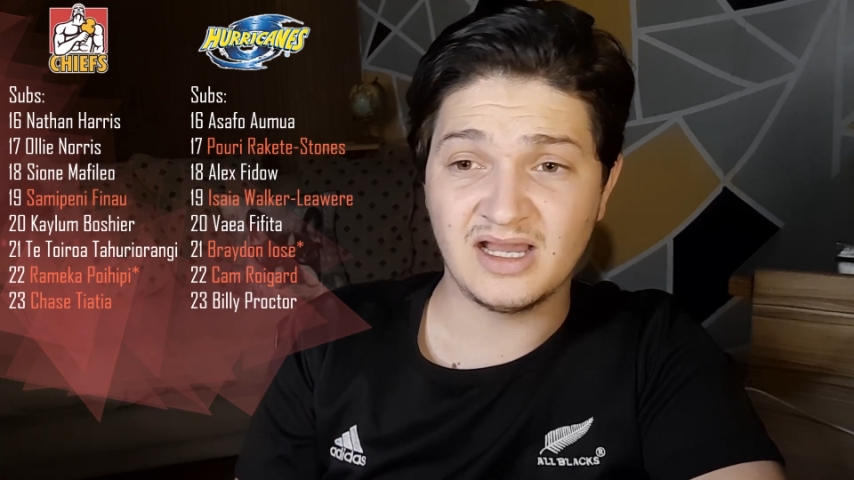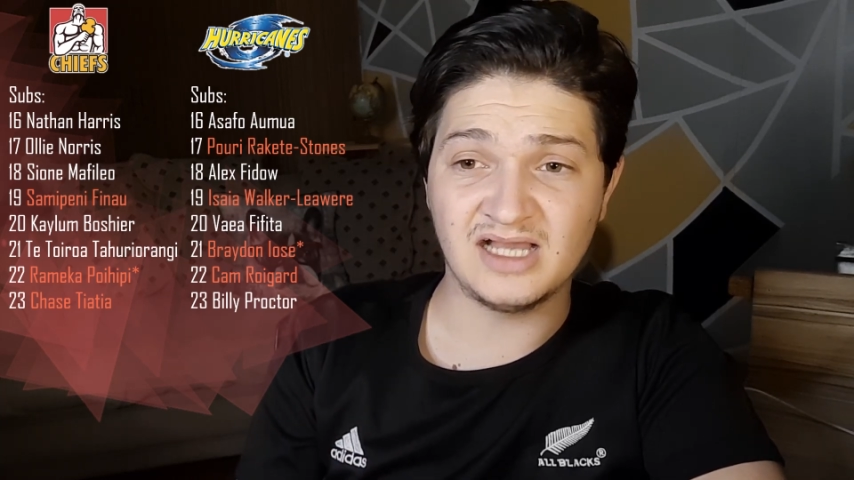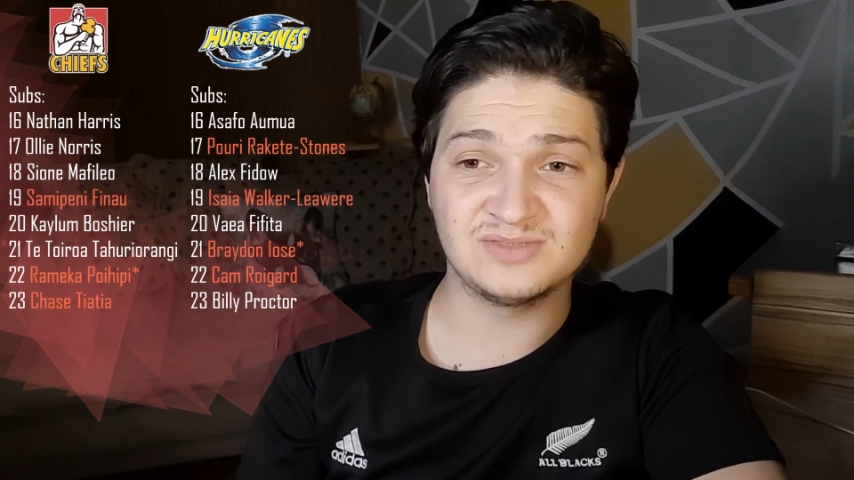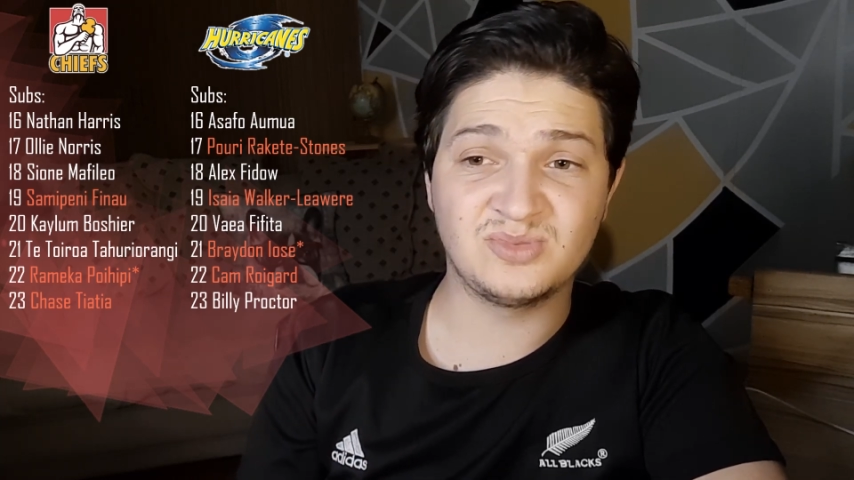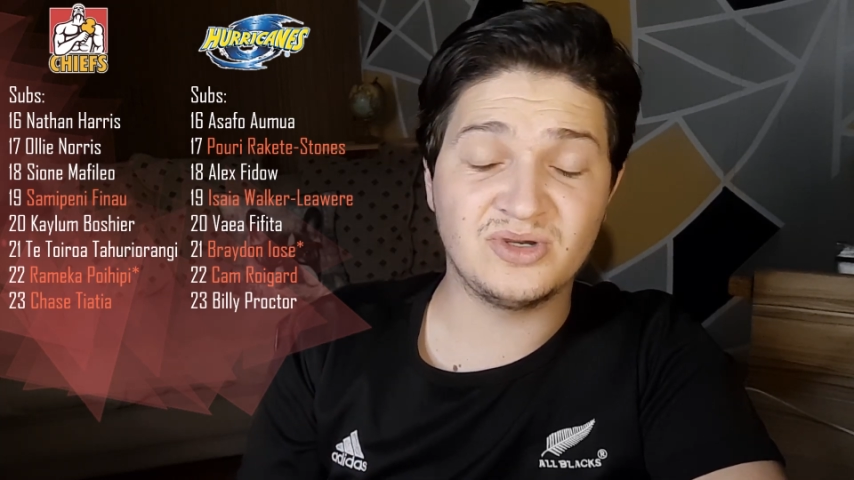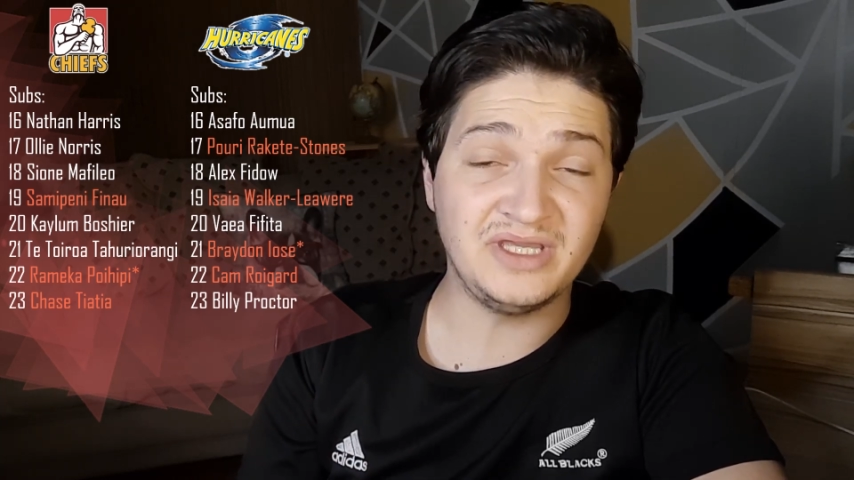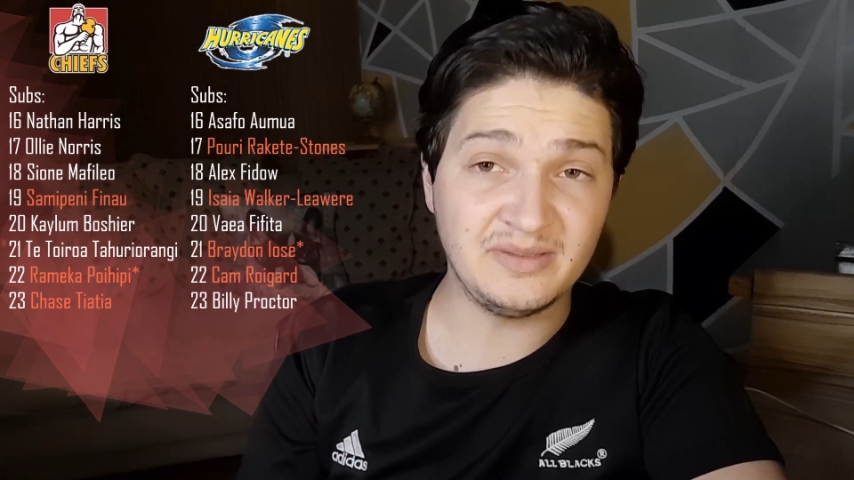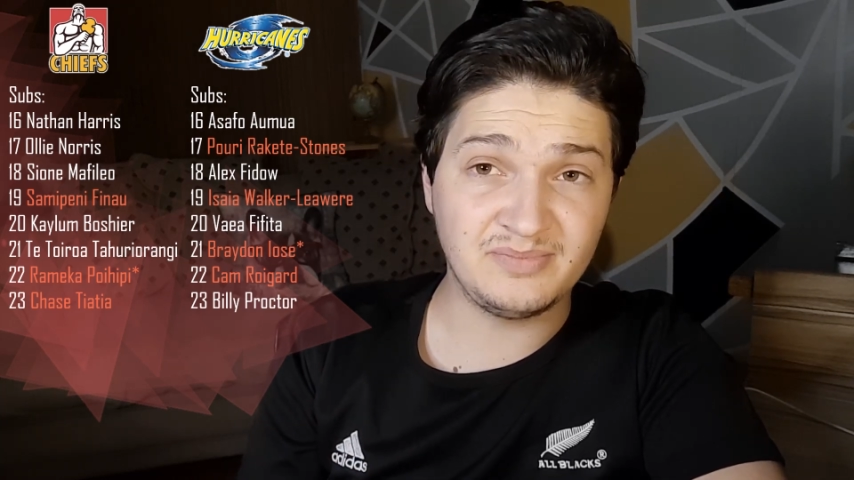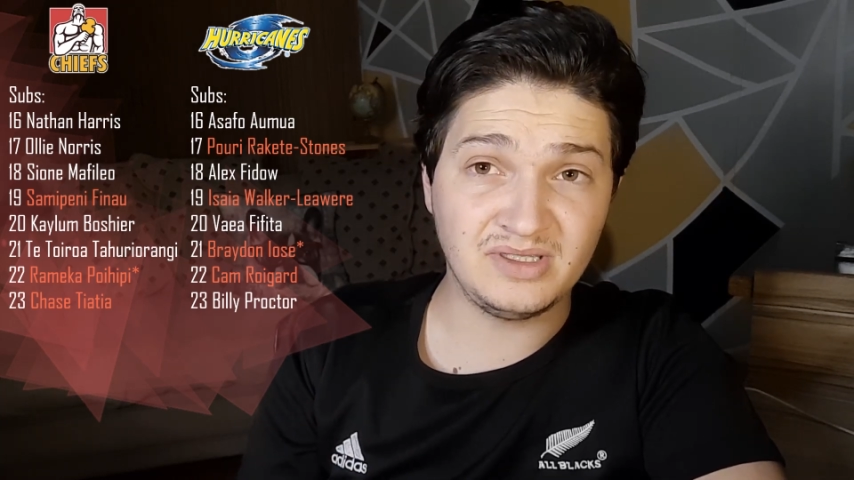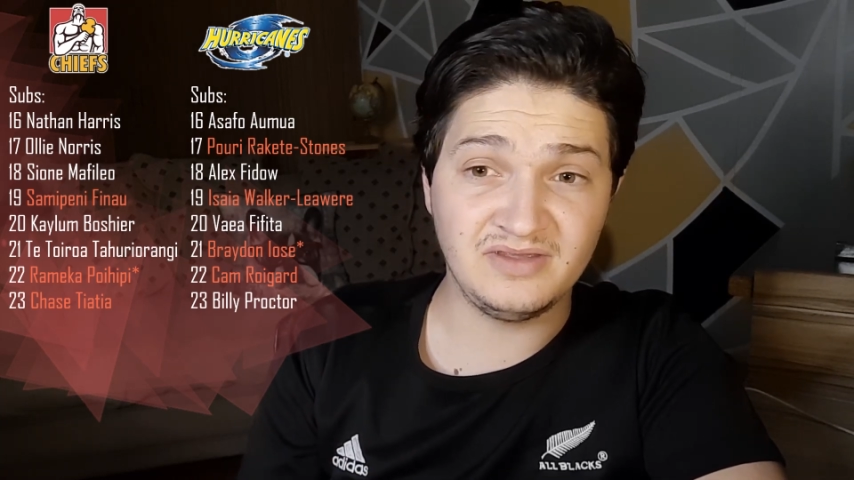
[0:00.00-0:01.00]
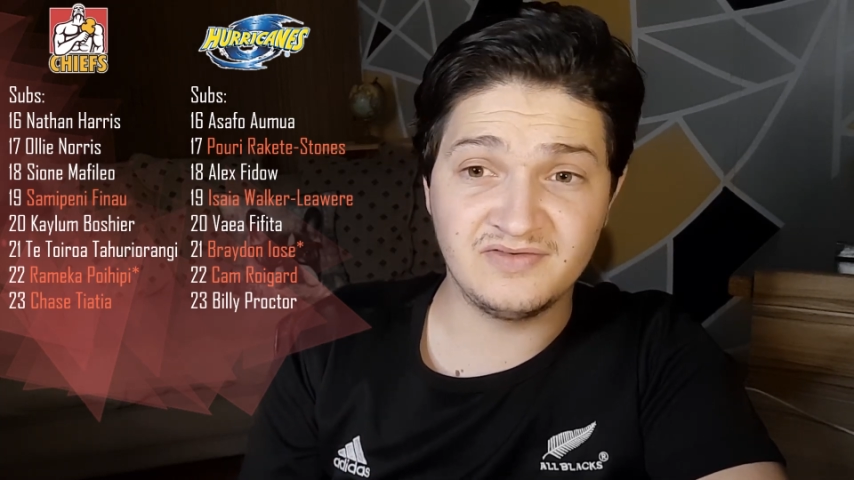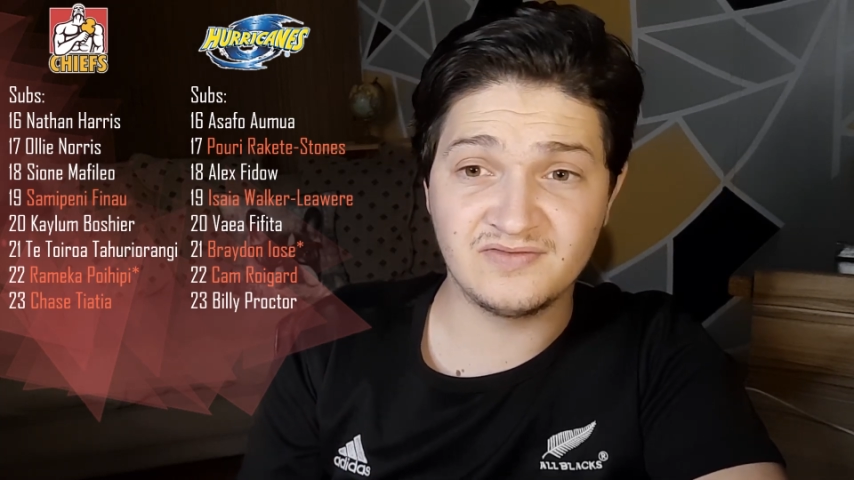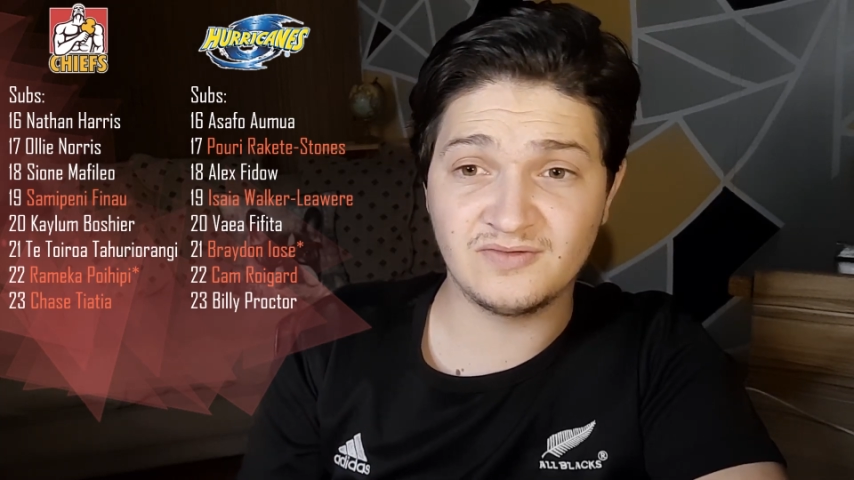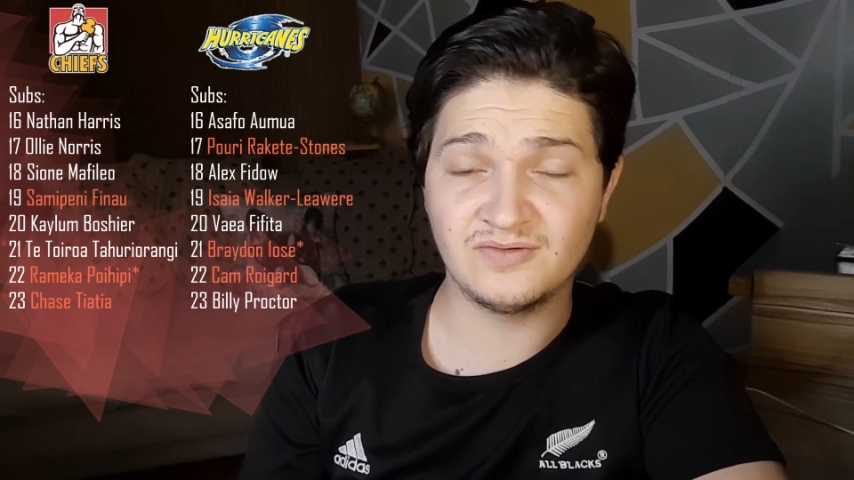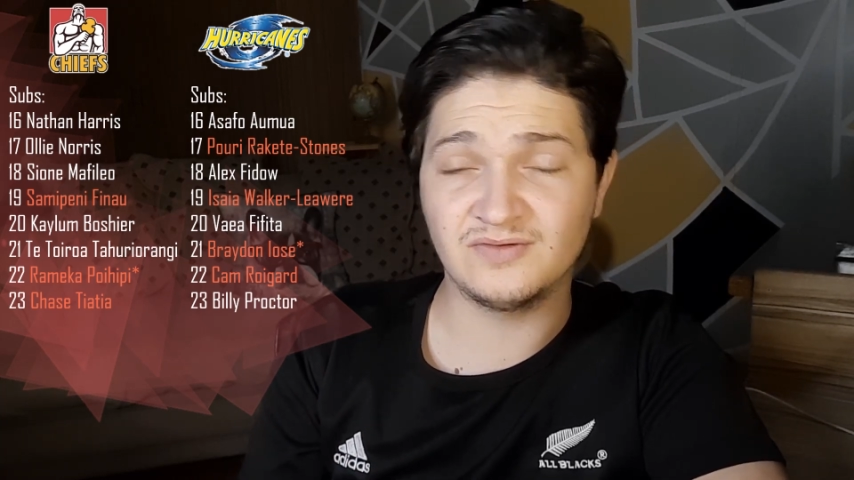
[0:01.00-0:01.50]
as Boyhippi
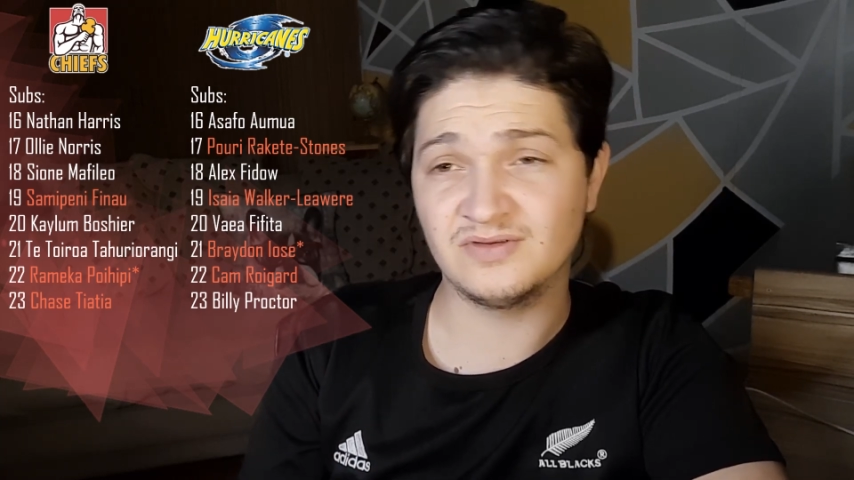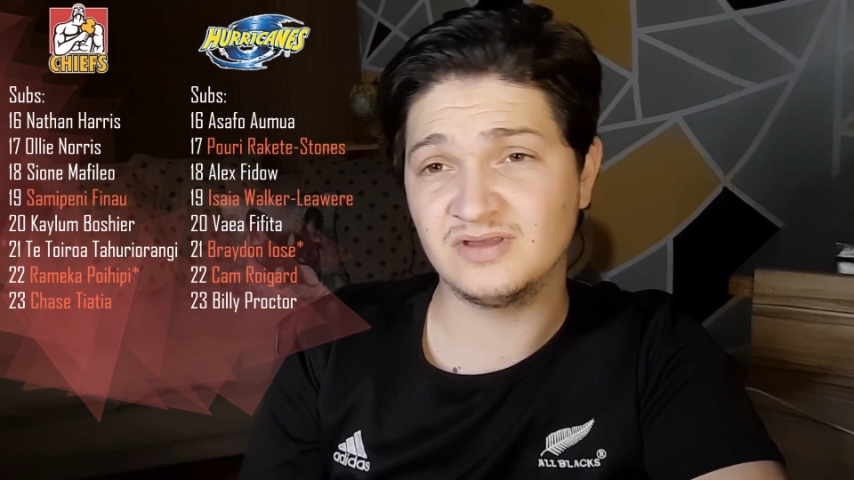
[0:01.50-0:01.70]
for